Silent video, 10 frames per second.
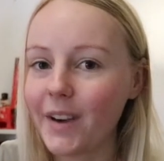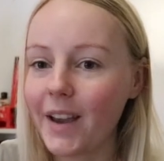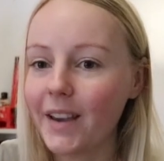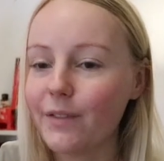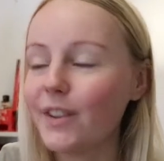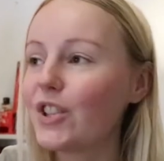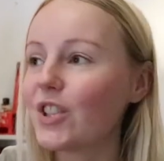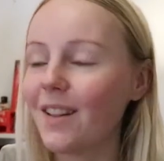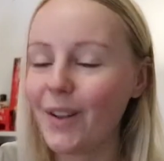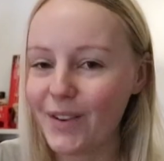I finished
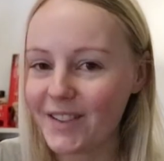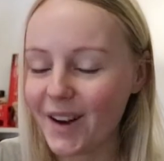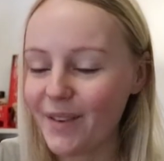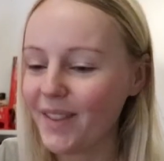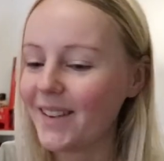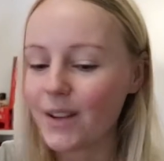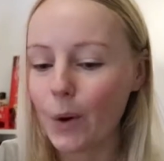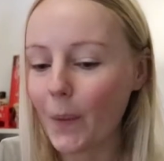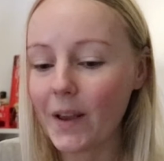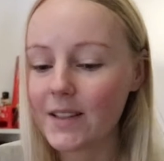a lot of stuff. That's
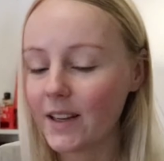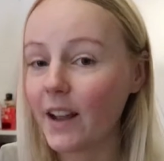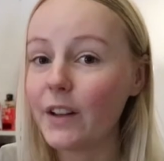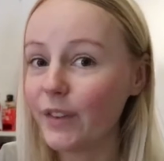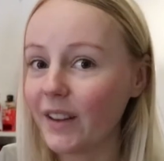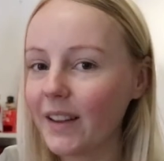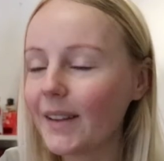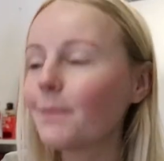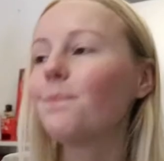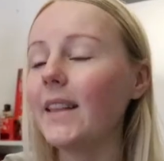always a nice feeling.